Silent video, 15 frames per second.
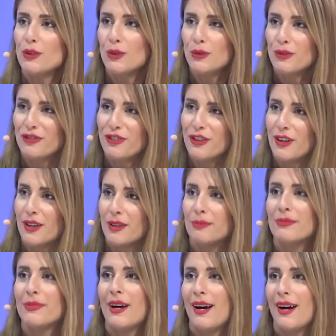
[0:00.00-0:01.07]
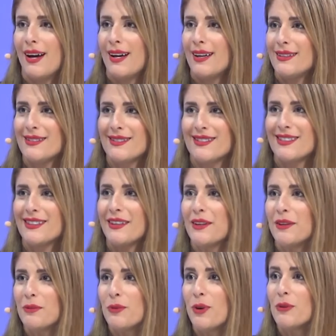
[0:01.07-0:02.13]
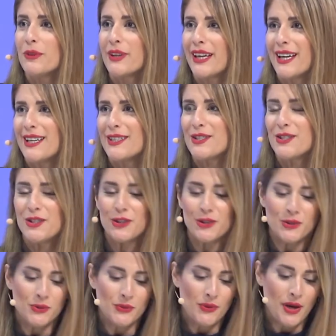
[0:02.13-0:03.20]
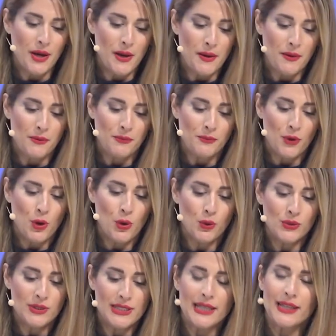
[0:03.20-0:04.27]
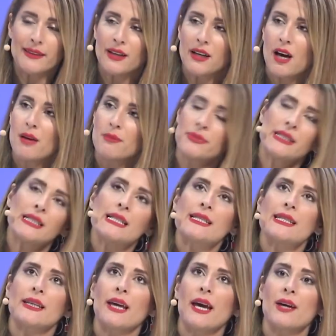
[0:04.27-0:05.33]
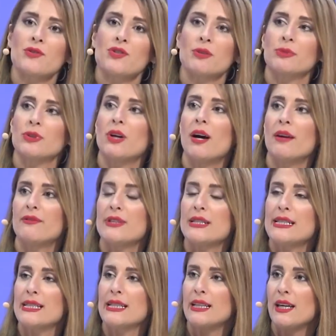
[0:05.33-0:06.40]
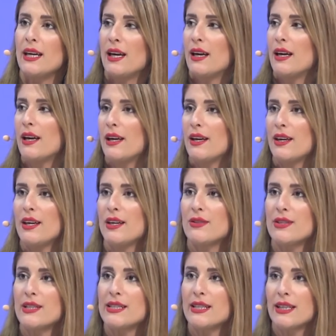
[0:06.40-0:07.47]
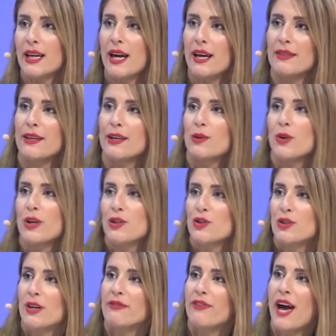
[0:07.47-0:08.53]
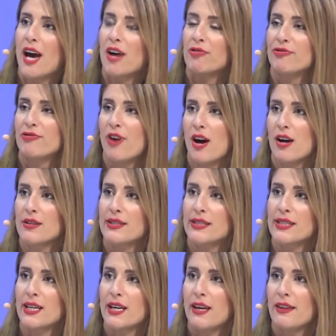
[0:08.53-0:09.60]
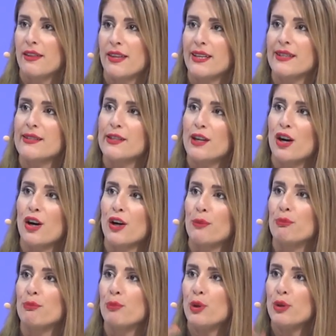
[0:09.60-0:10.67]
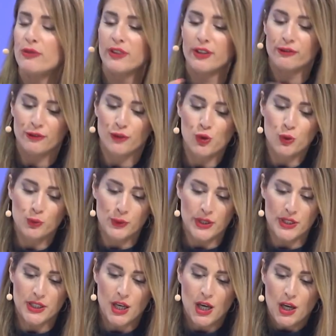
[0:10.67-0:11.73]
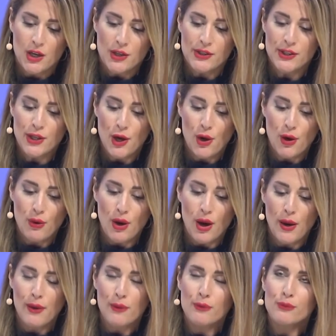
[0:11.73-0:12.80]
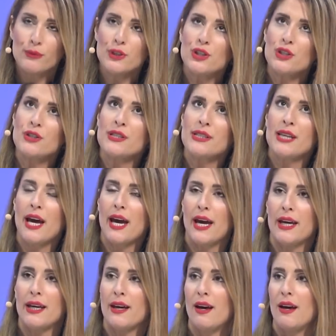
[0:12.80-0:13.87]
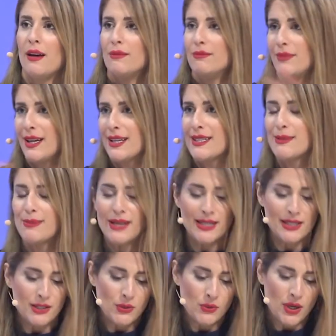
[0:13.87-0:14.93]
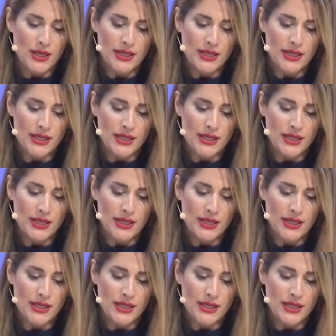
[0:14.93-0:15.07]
firm and what we can do holding the companies accountable. Obviously, here is again the question of how fast things are moving forward. So would you say, explain to us,